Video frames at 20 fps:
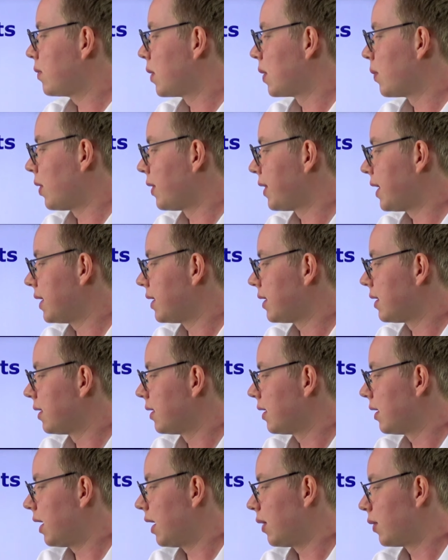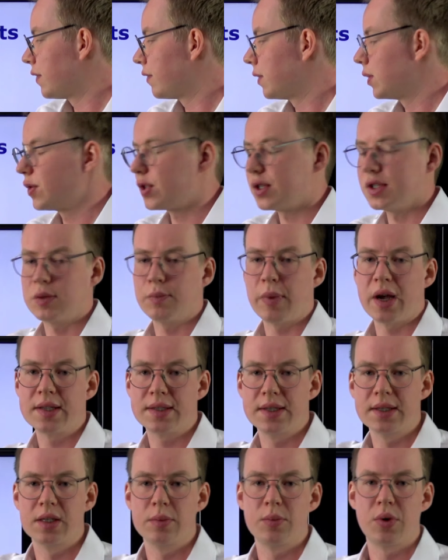We want that, if you use this
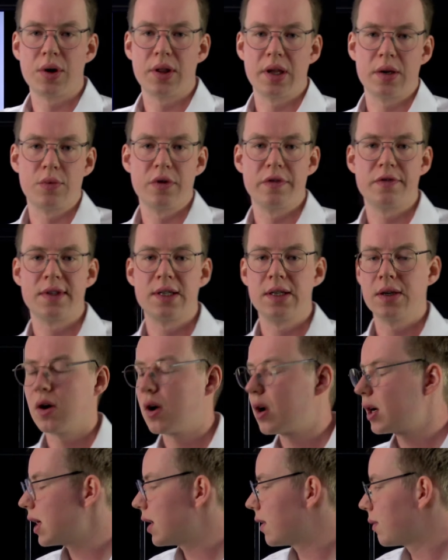bicycle model that we've seen earlier,